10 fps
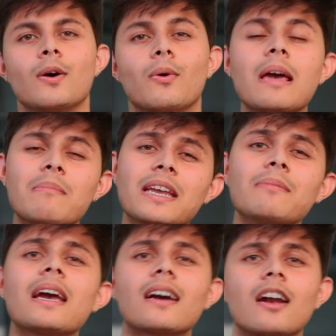What I mean
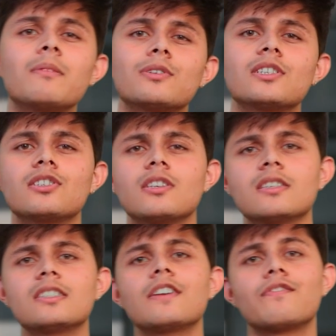by current position
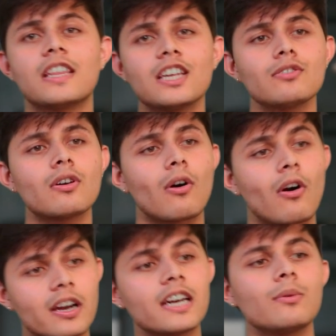is that whether you're
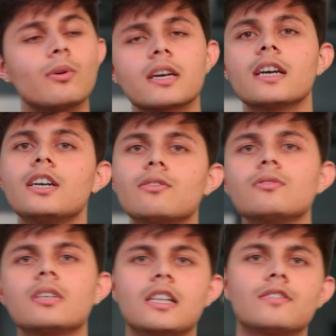already working into
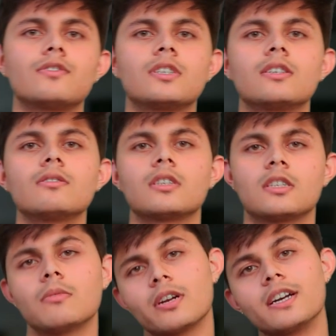Salesforce
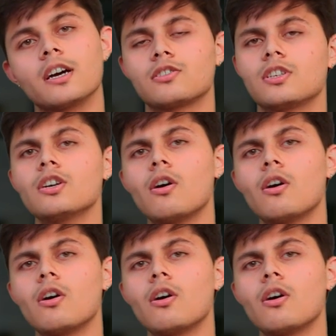ecosystem or industry,